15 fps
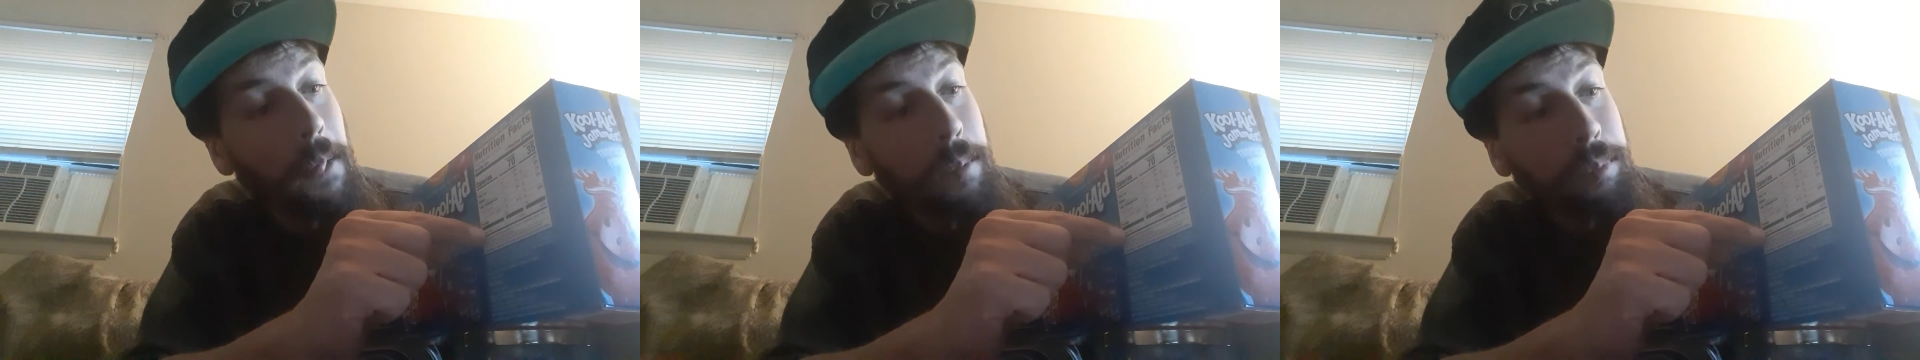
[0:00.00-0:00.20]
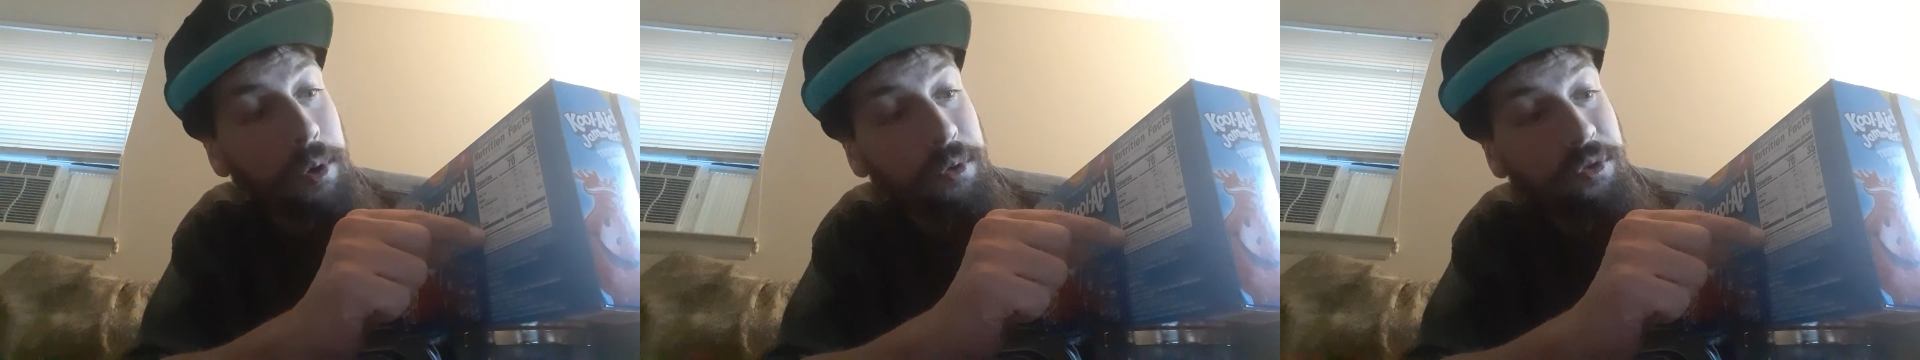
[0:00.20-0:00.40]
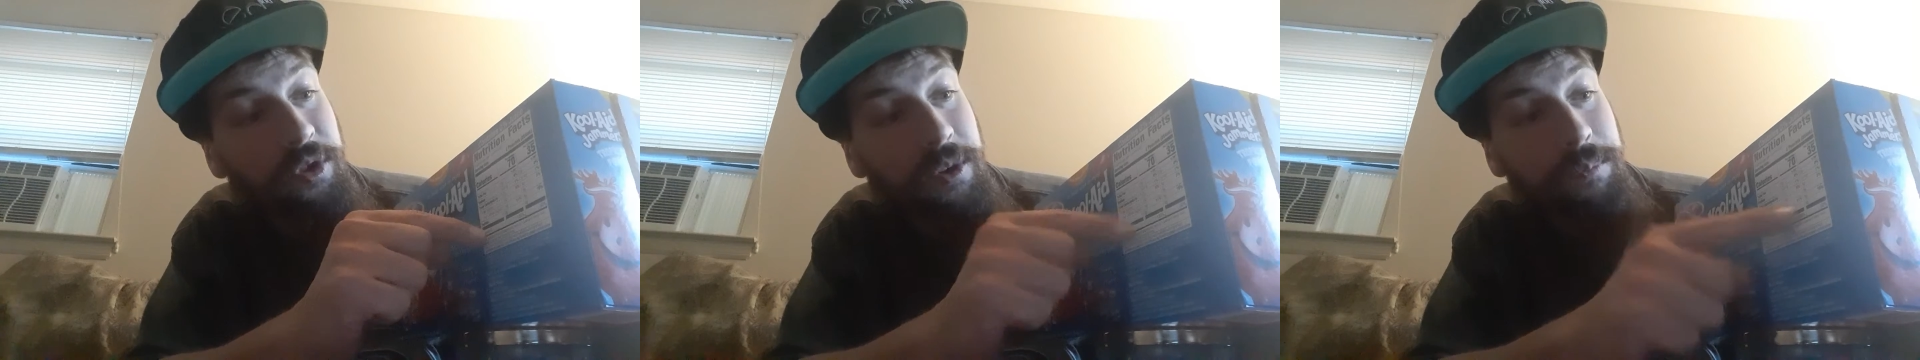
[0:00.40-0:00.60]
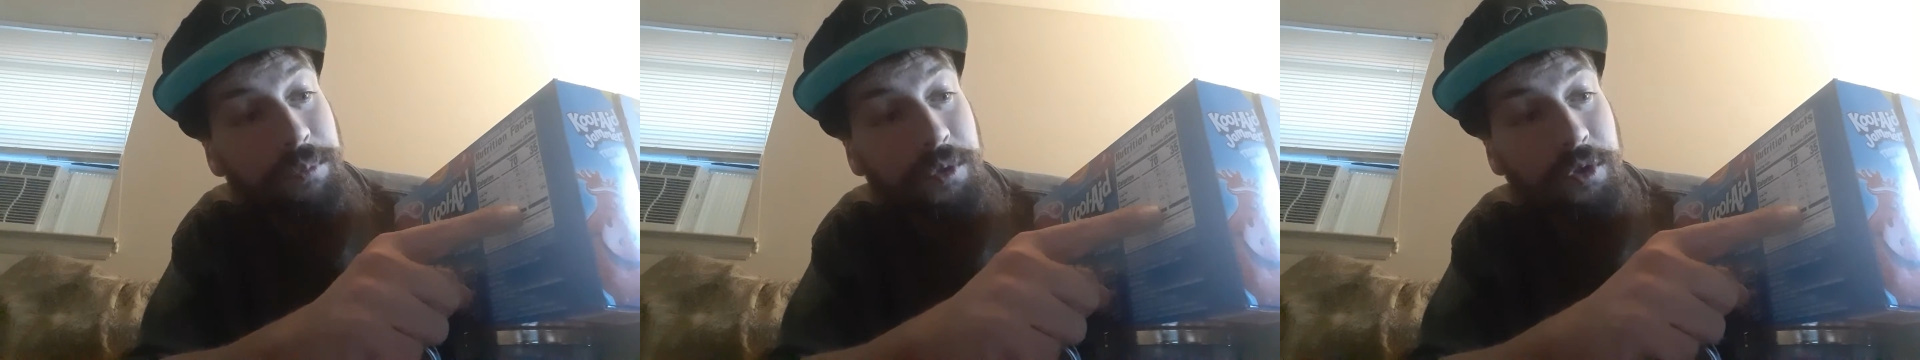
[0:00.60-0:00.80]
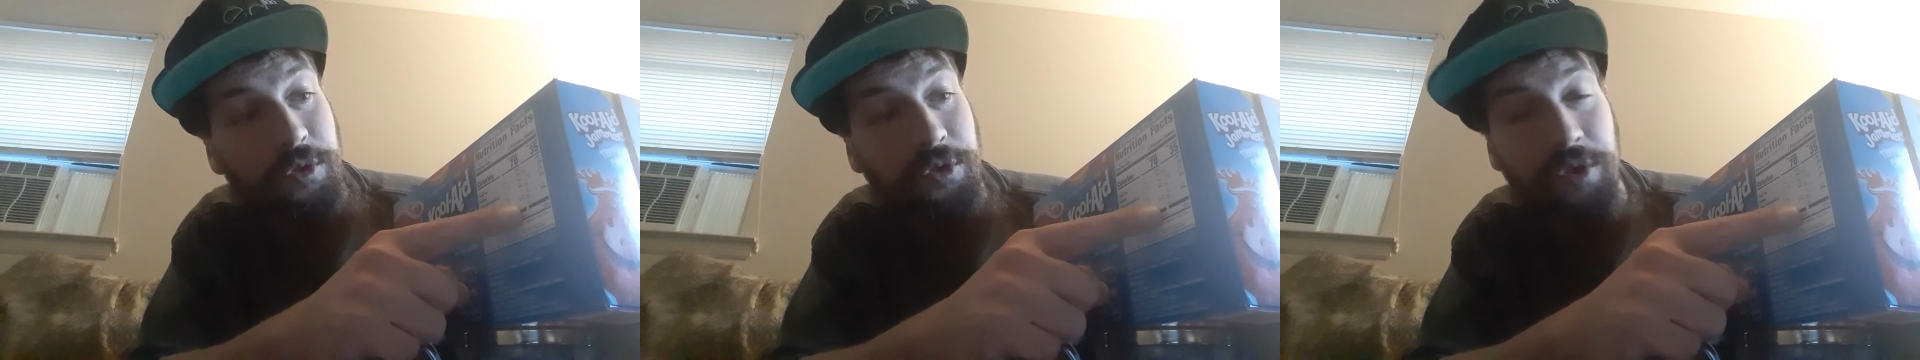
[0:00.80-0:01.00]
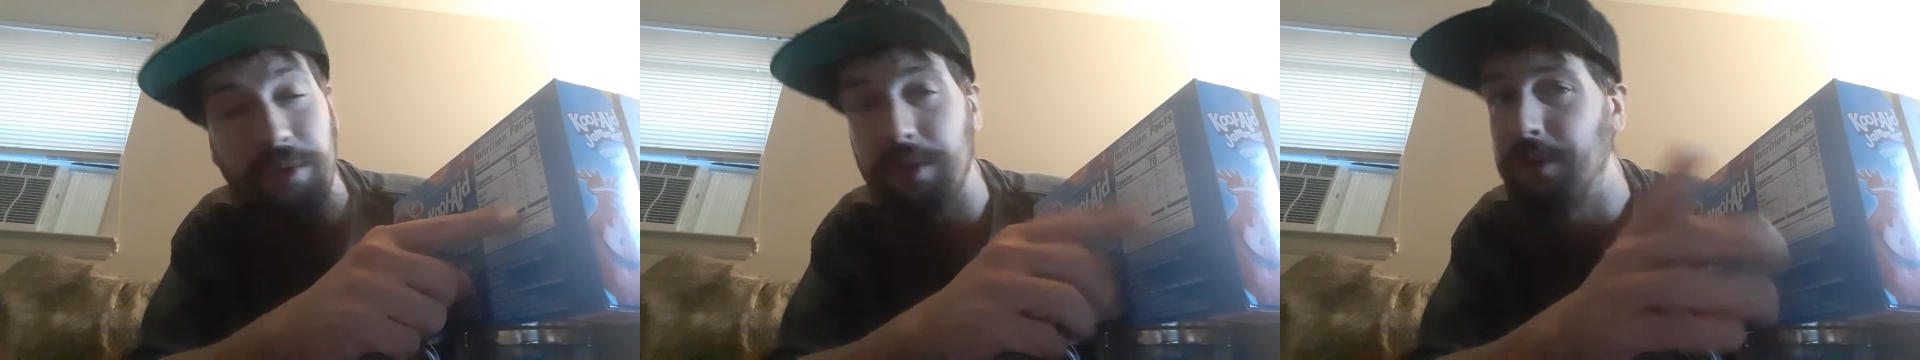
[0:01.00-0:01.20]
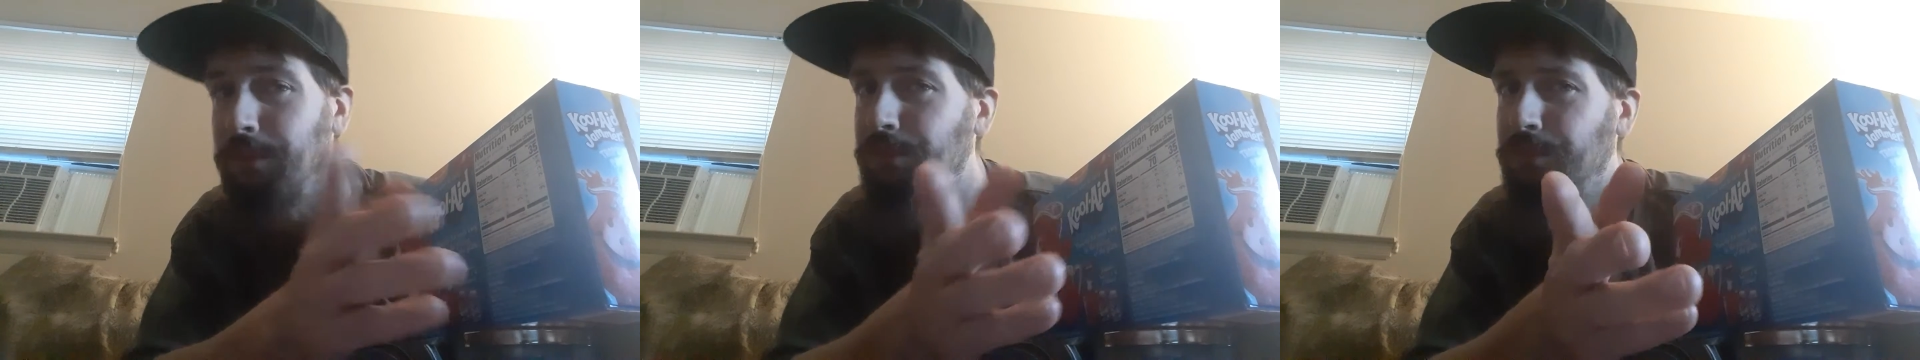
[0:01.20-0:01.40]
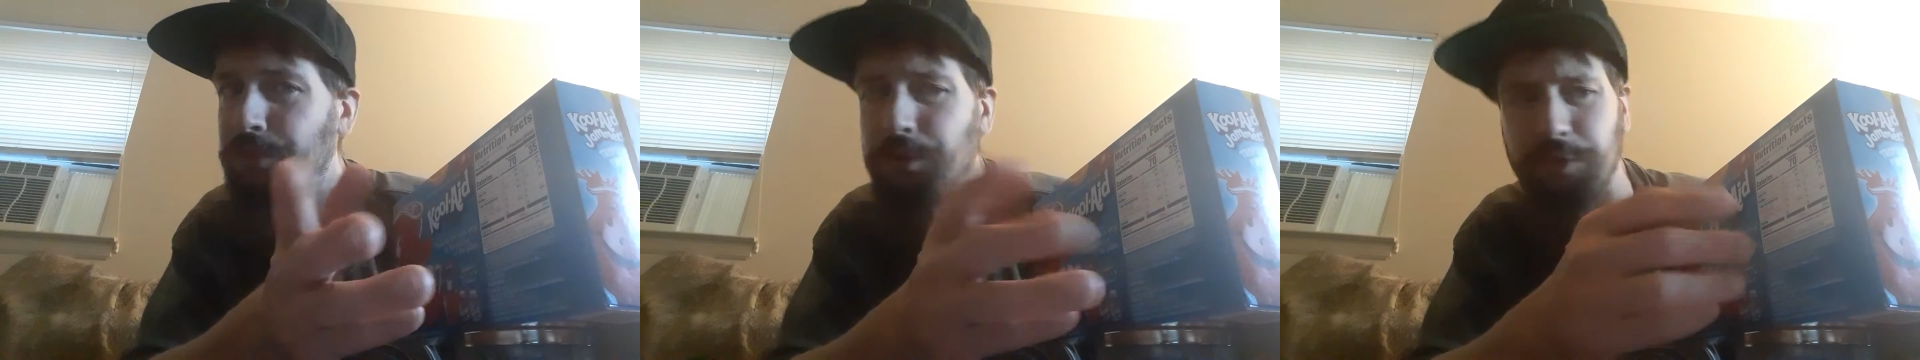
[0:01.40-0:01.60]
Protein, zero.
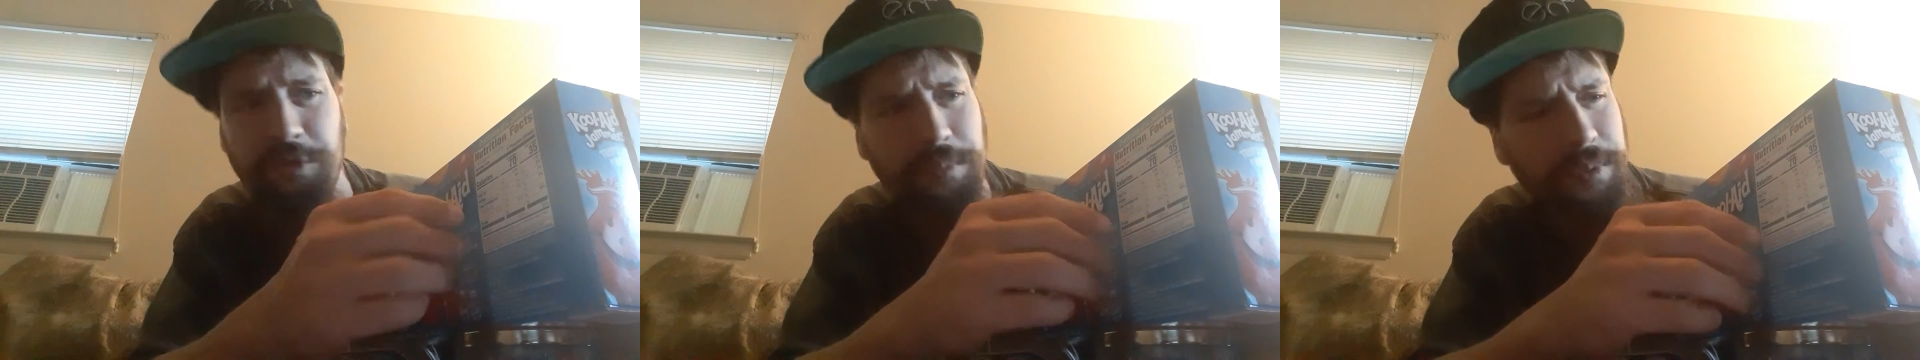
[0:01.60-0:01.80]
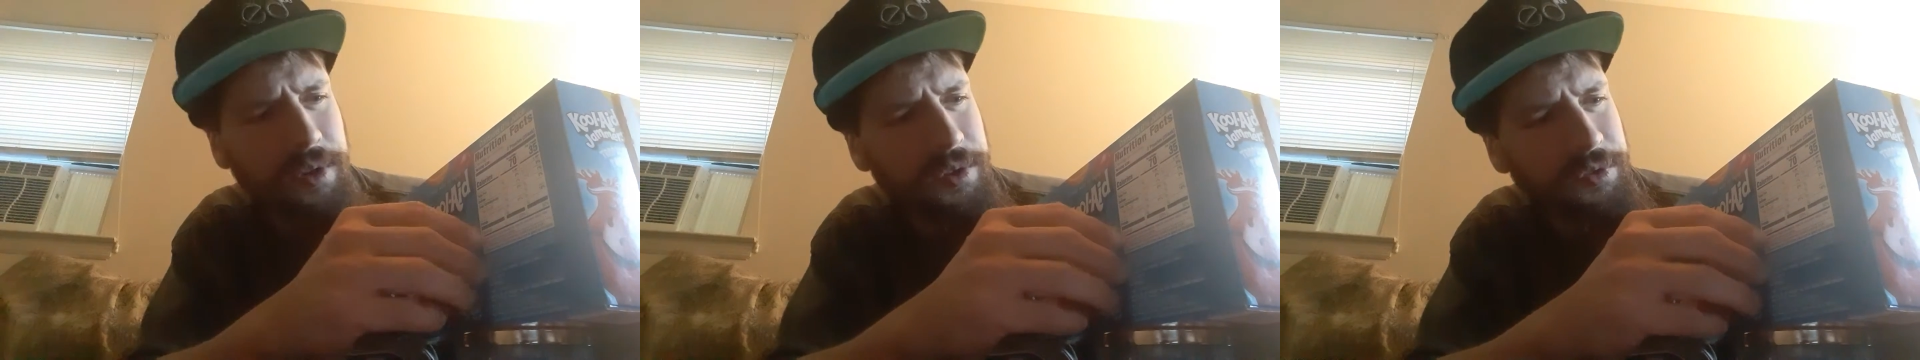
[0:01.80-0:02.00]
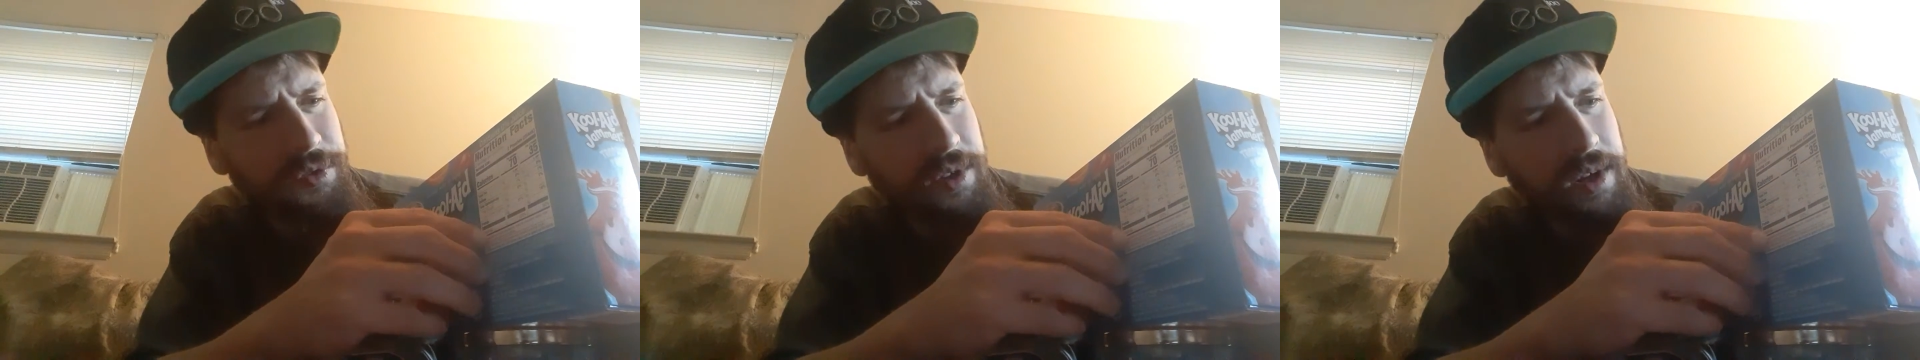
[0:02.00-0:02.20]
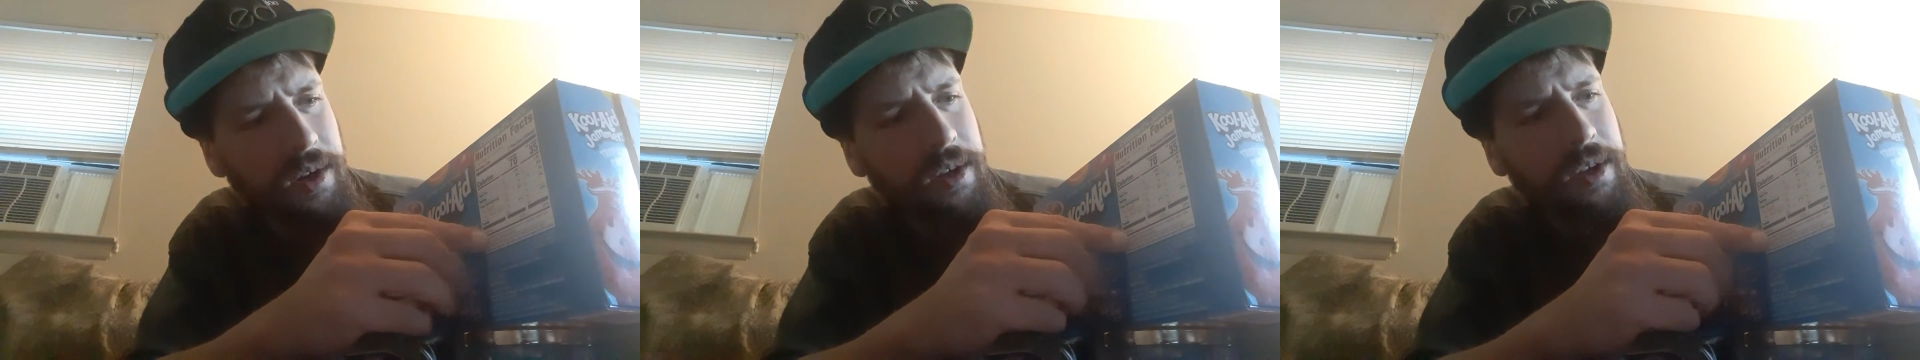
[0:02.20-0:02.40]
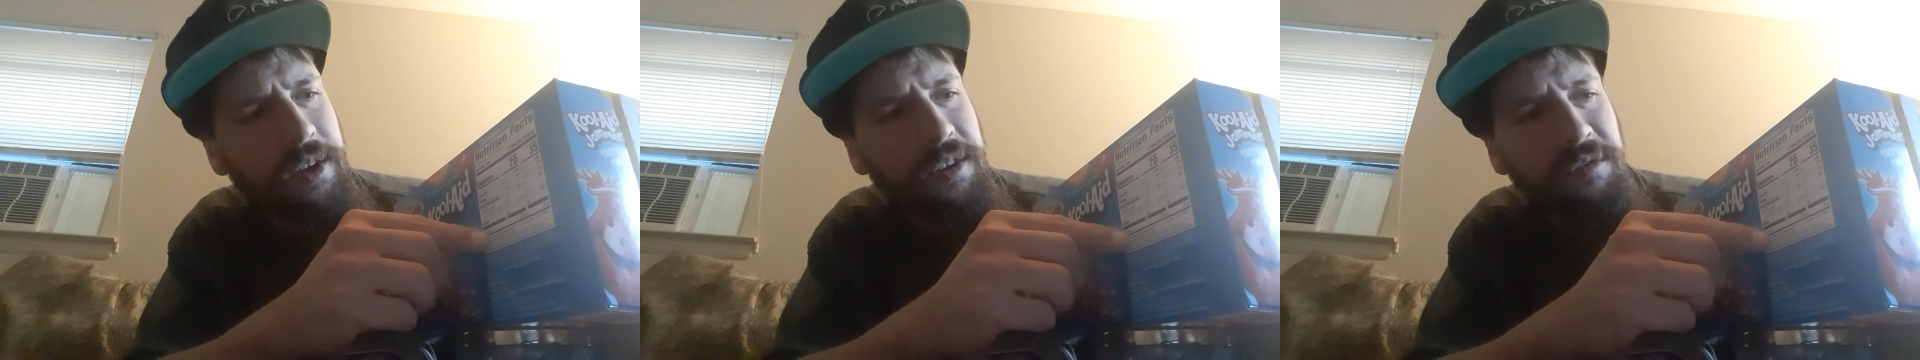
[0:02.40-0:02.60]
No surprise there.